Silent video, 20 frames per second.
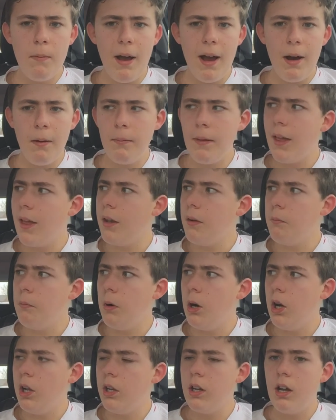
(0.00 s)
Albion
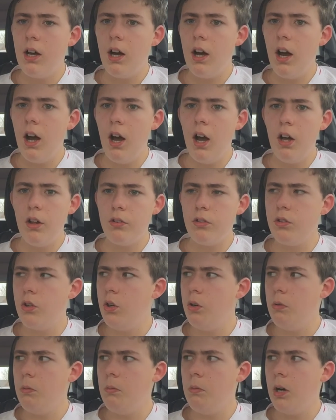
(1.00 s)
1,
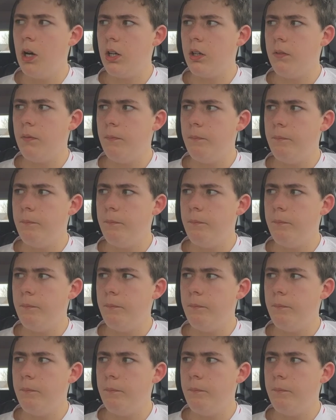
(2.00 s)
Arsenal 1.